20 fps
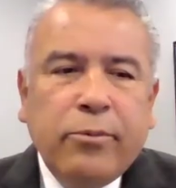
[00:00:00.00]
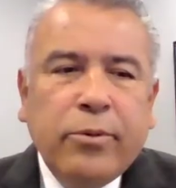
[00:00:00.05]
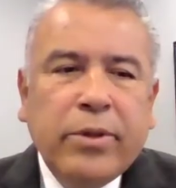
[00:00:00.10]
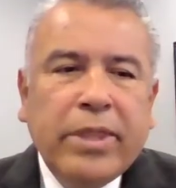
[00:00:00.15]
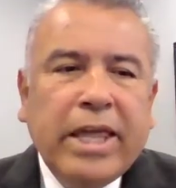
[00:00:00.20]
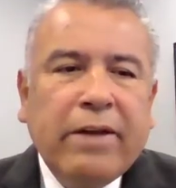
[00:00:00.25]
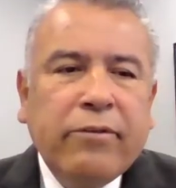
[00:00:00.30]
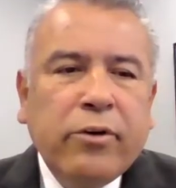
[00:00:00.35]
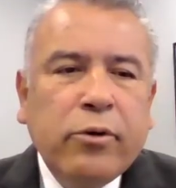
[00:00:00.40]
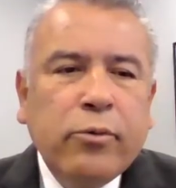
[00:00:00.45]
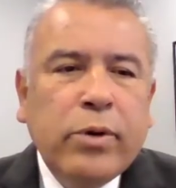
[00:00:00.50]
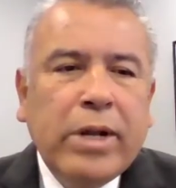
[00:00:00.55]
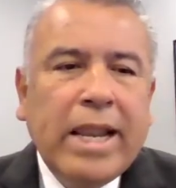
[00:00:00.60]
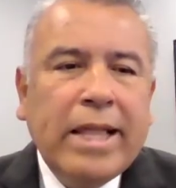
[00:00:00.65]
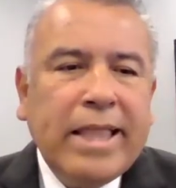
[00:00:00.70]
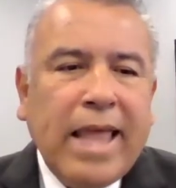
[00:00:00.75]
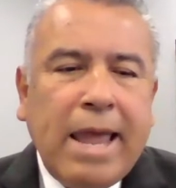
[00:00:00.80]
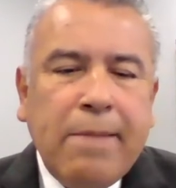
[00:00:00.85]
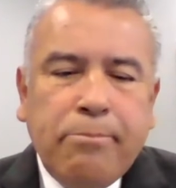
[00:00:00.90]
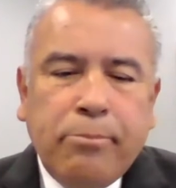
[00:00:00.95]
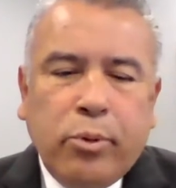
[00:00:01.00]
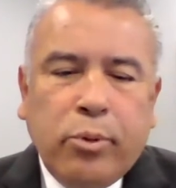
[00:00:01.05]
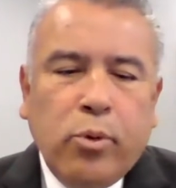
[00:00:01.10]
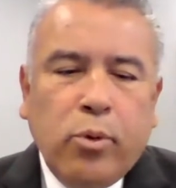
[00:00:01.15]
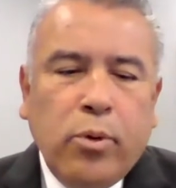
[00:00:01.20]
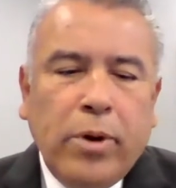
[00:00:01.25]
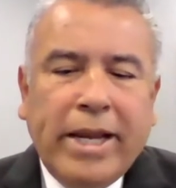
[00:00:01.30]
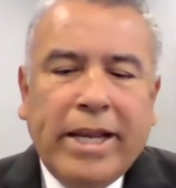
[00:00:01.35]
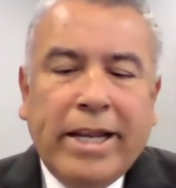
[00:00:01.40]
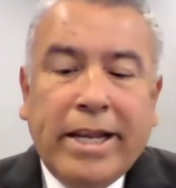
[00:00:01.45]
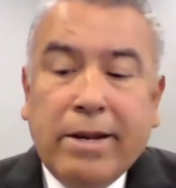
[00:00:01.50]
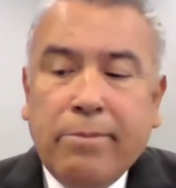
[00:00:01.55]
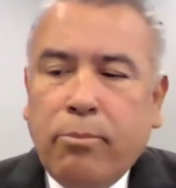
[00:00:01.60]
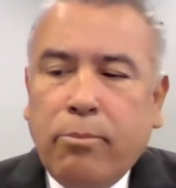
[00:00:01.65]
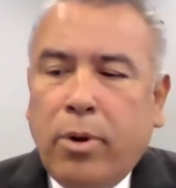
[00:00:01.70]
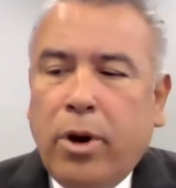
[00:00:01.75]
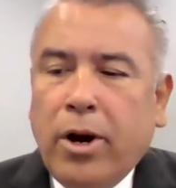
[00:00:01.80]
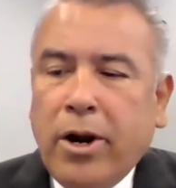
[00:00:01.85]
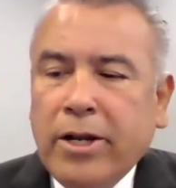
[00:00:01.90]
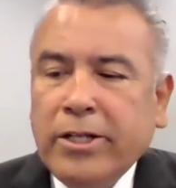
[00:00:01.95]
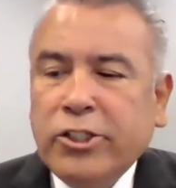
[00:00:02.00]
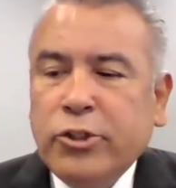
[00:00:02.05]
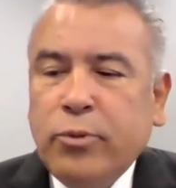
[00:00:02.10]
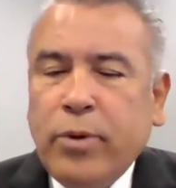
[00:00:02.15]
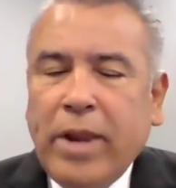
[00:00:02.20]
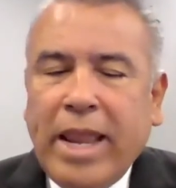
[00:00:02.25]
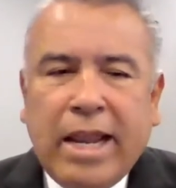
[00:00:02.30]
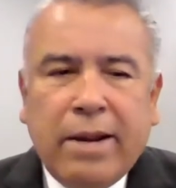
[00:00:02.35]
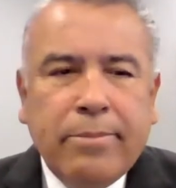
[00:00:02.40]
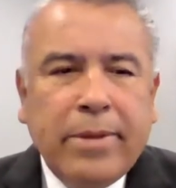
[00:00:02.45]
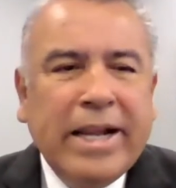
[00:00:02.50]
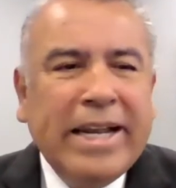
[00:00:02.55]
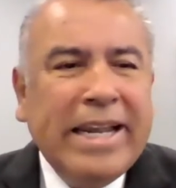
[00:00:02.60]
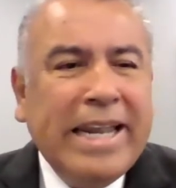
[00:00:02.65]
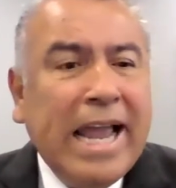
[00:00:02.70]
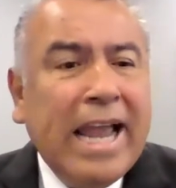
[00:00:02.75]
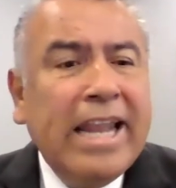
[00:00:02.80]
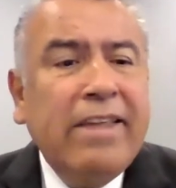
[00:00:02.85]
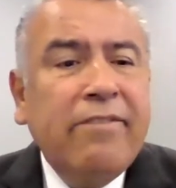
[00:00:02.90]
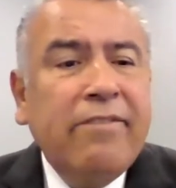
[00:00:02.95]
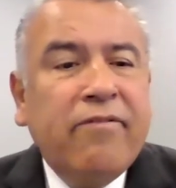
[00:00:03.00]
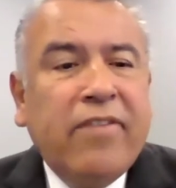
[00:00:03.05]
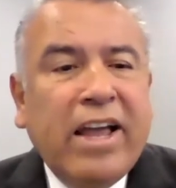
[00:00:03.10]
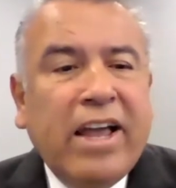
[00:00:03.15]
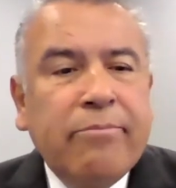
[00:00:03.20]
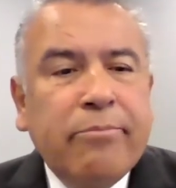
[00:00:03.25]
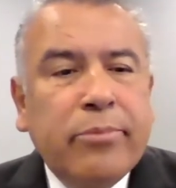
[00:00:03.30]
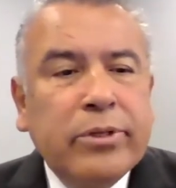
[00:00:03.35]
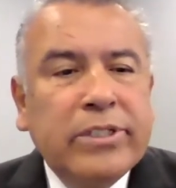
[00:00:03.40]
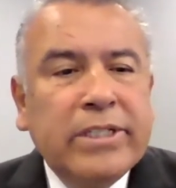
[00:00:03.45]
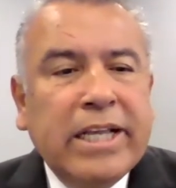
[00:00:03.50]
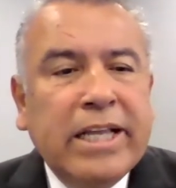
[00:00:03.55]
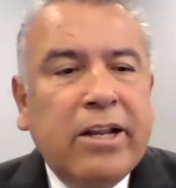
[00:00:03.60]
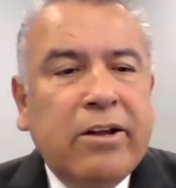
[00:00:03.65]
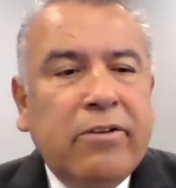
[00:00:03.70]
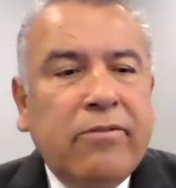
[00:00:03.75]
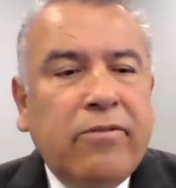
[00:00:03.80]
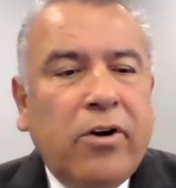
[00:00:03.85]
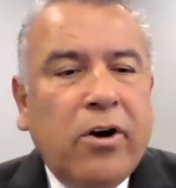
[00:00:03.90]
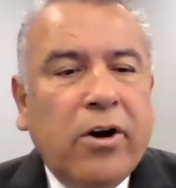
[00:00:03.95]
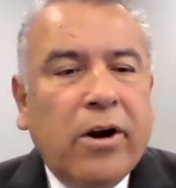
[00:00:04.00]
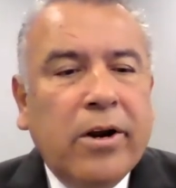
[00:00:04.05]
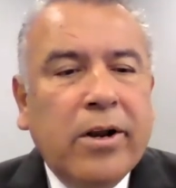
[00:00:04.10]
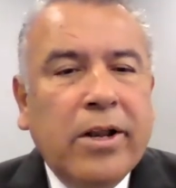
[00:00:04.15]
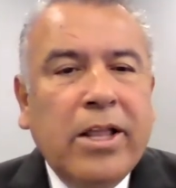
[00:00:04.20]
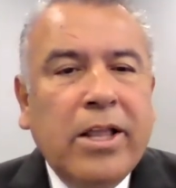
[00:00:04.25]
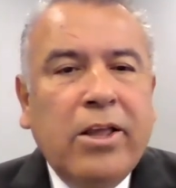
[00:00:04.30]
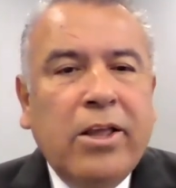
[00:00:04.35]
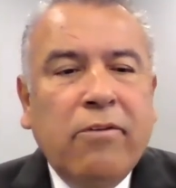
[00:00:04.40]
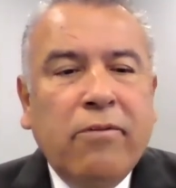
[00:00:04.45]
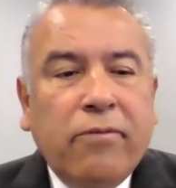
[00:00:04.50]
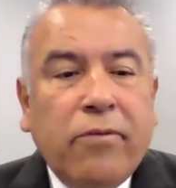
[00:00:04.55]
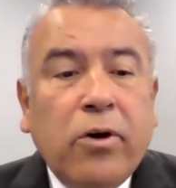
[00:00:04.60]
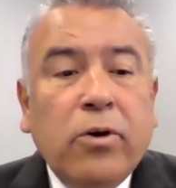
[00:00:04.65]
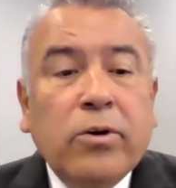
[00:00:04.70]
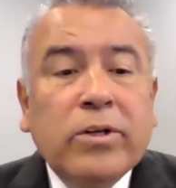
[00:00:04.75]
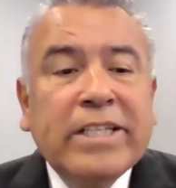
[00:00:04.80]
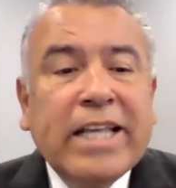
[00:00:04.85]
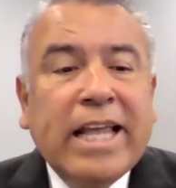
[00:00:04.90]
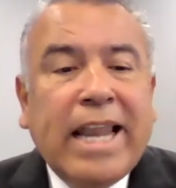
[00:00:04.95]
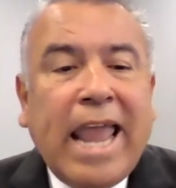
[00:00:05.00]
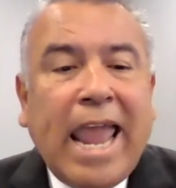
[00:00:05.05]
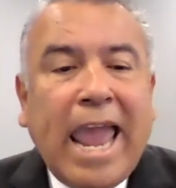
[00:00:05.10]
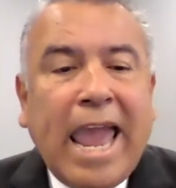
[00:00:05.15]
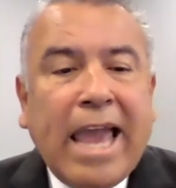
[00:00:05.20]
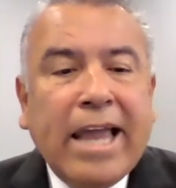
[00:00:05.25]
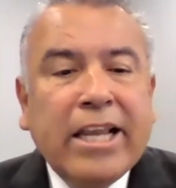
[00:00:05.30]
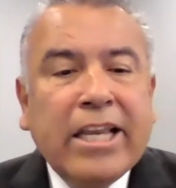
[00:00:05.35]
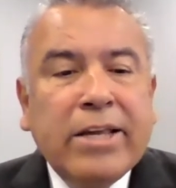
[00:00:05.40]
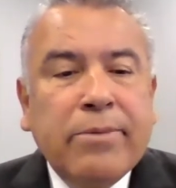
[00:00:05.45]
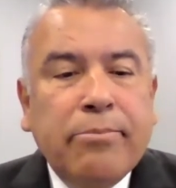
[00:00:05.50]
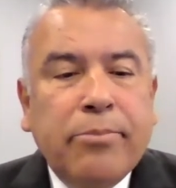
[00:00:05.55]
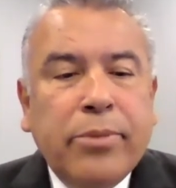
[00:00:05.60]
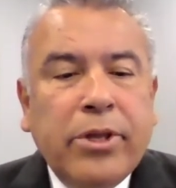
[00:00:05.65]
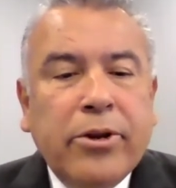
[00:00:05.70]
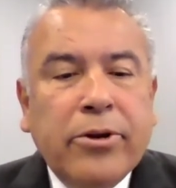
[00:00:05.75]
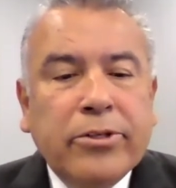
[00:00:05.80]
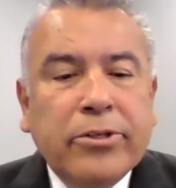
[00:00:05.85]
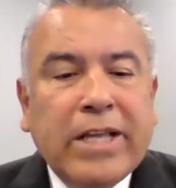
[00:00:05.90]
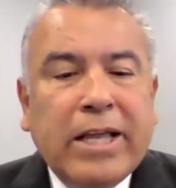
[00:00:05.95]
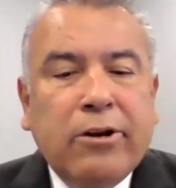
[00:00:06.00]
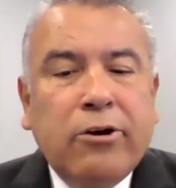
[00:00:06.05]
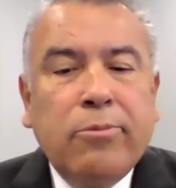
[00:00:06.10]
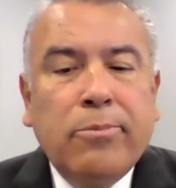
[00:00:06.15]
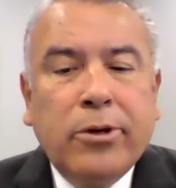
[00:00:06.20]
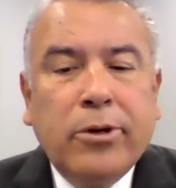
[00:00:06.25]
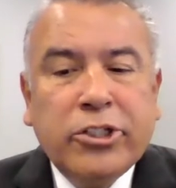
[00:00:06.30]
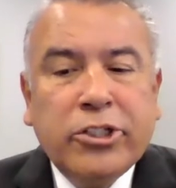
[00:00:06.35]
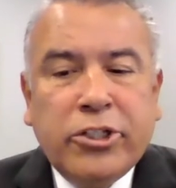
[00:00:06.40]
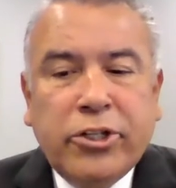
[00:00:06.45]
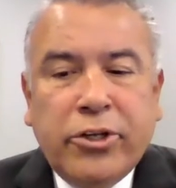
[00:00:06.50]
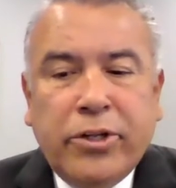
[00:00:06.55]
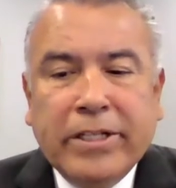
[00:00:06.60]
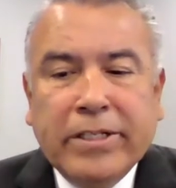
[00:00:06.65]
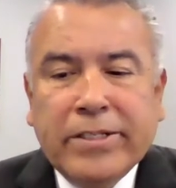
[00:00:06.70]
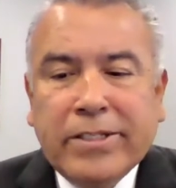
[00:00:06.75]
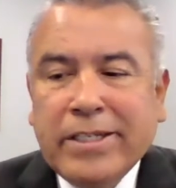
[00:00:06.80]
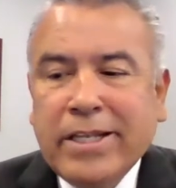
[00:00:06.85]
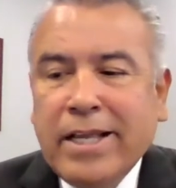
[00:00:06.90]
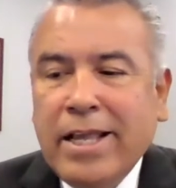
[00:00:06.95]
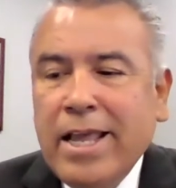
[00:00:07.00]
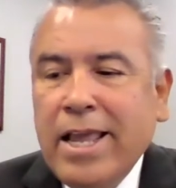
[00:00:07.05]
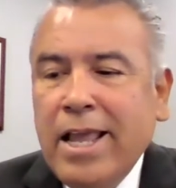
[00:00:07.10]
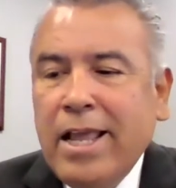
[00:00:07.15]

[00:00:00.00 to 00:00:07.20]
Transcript: with everyone. At that point in March, we had about 95% of our folks that had computers at home are students.